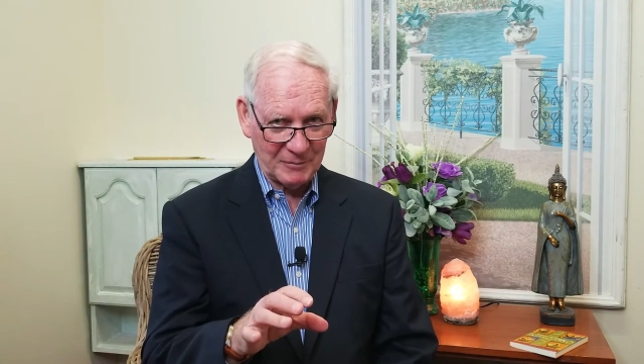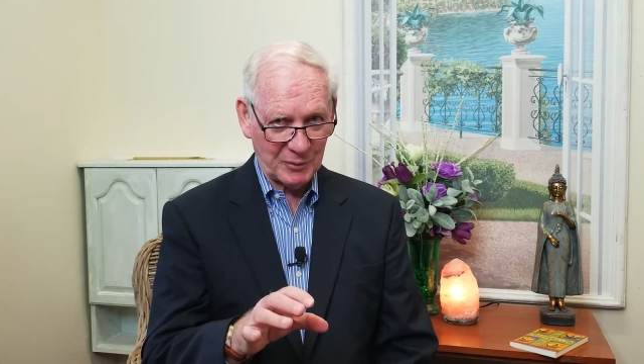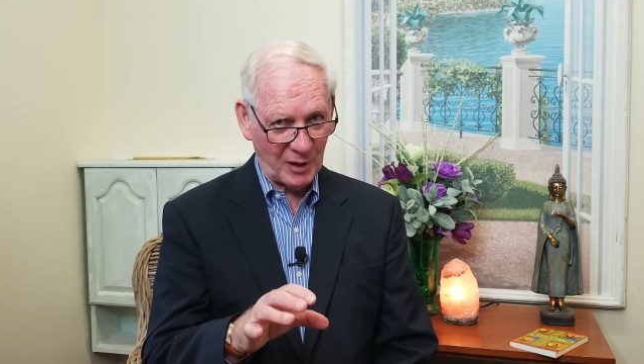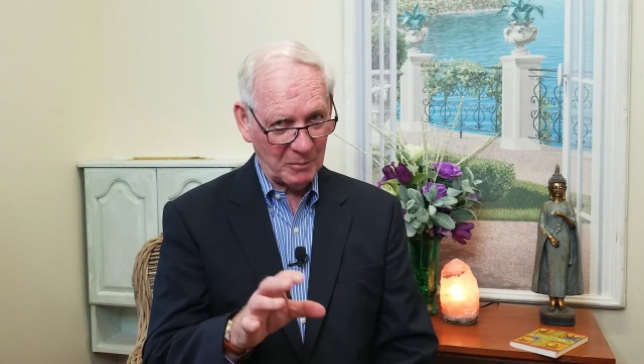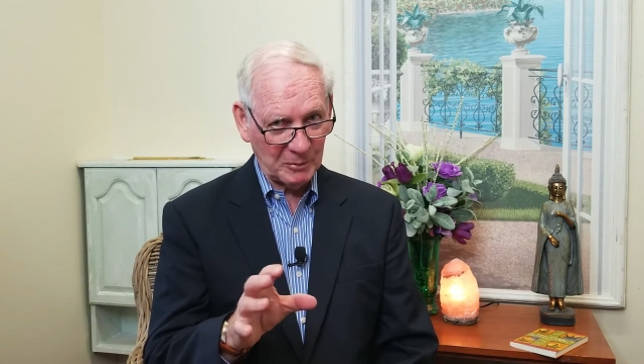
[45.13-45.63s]

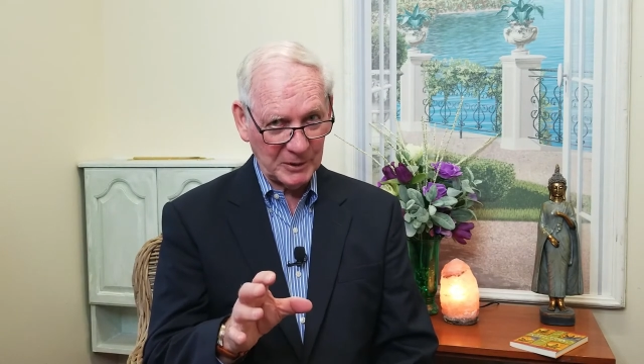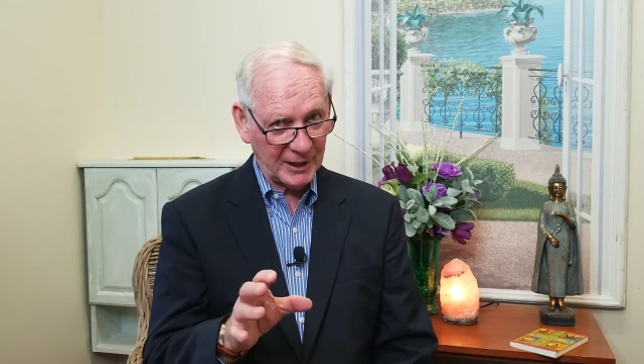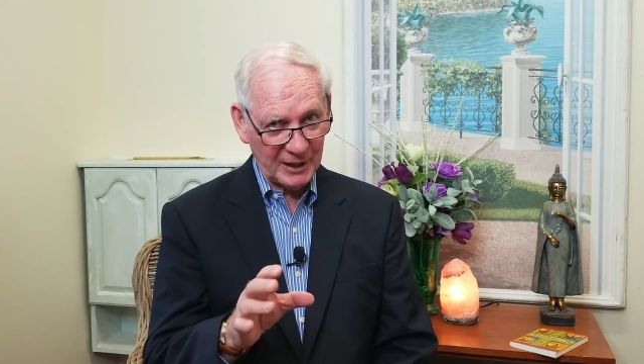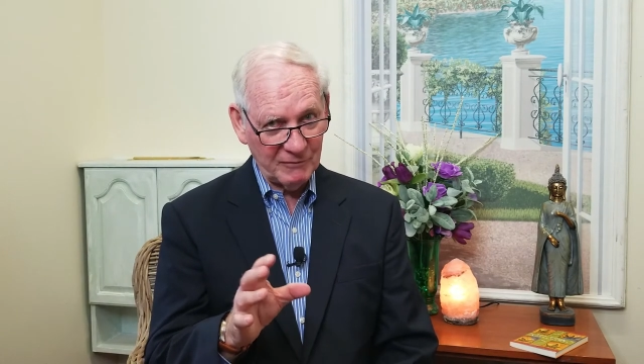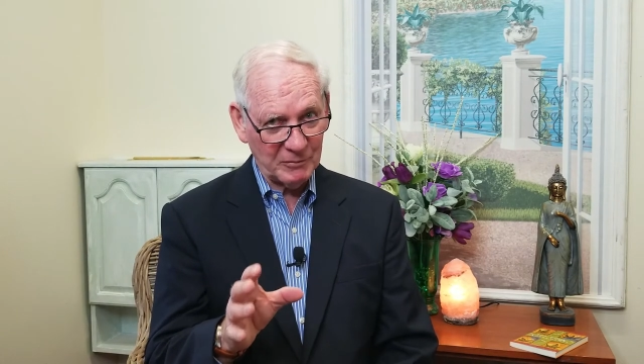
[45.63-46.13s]

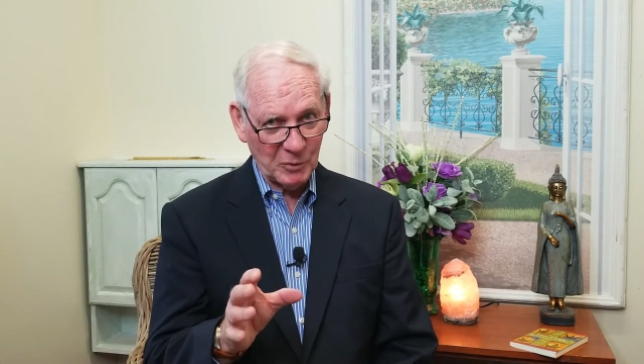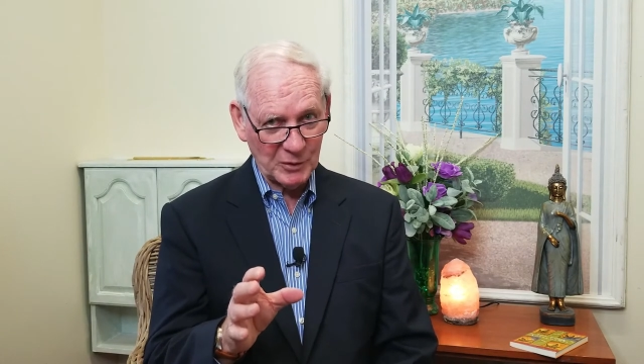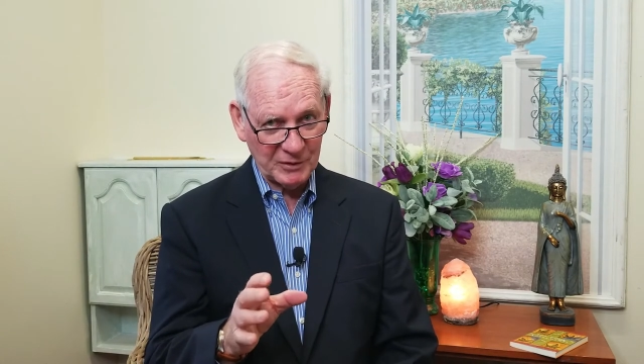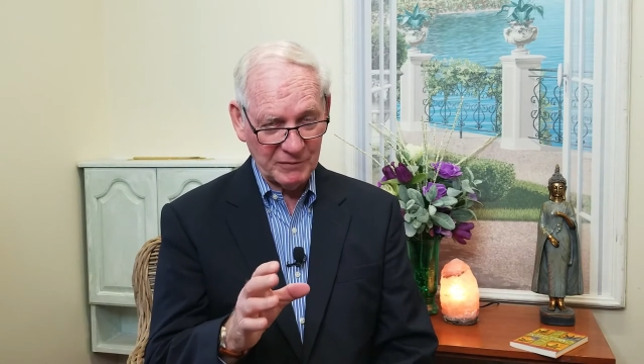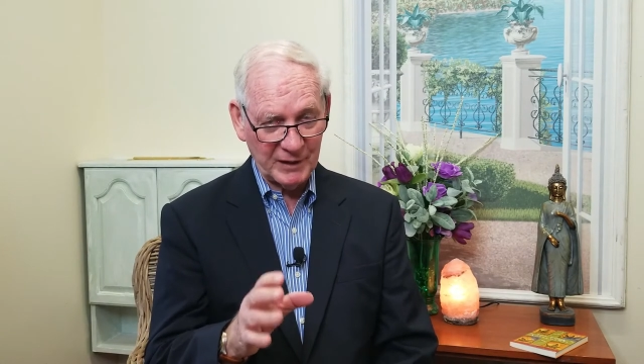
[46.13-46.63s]
probably even
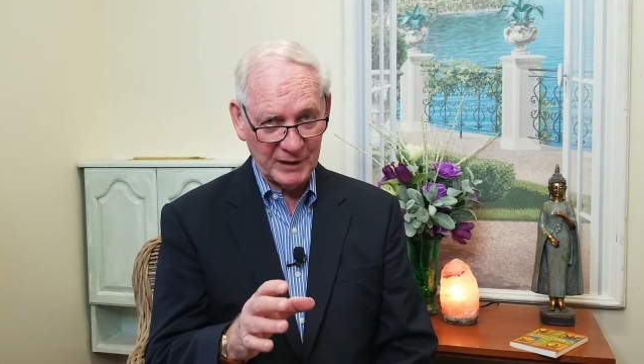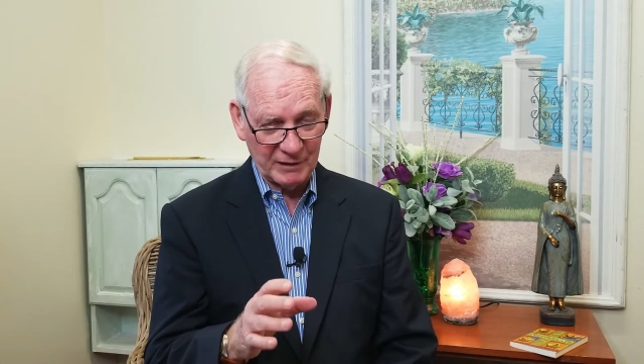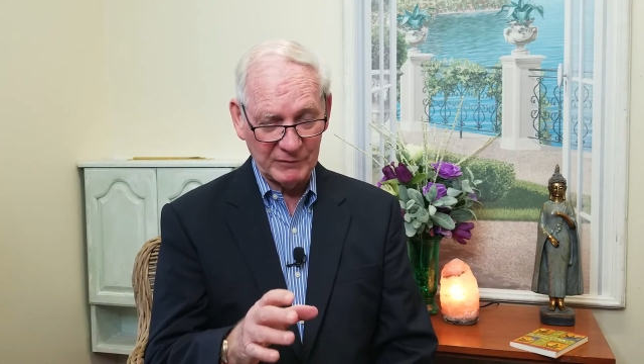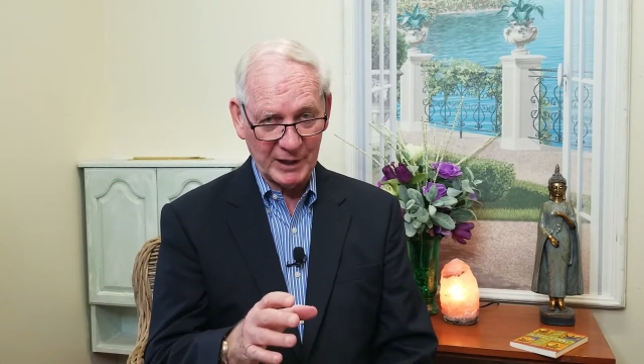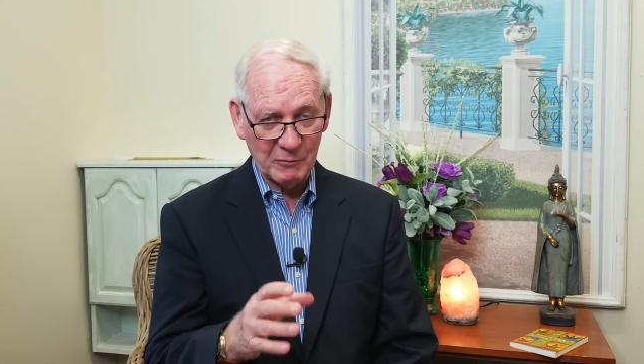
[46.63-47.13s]
more
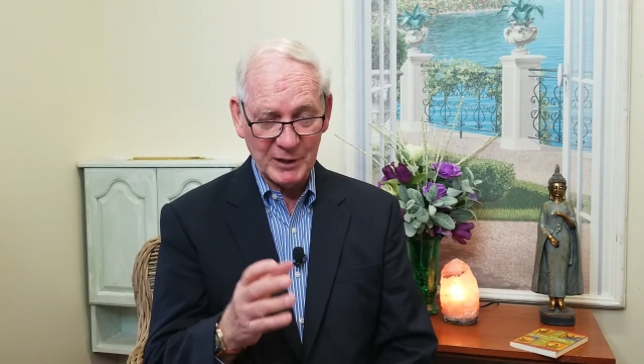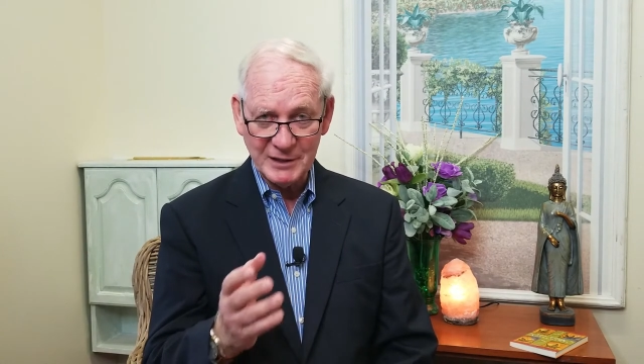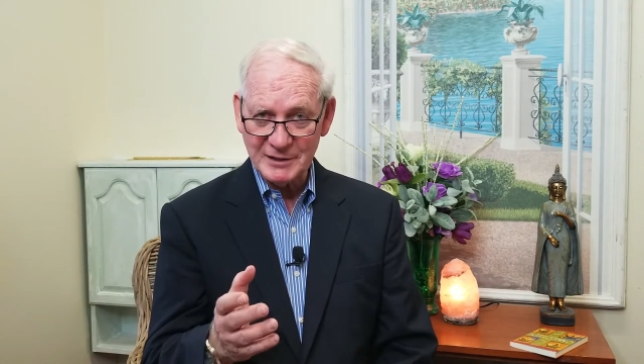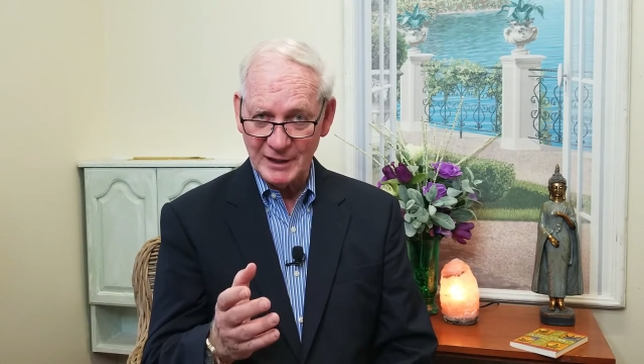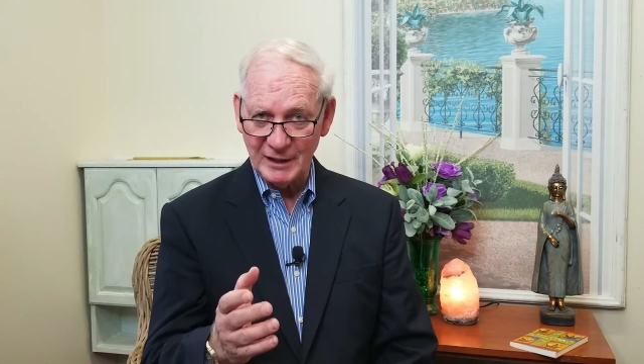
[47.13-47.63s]
definitively, when he
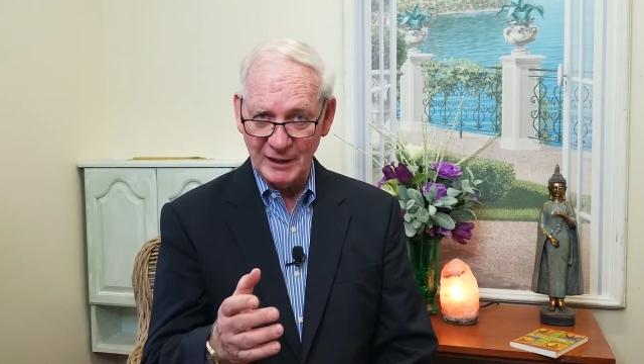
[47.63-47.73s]
said,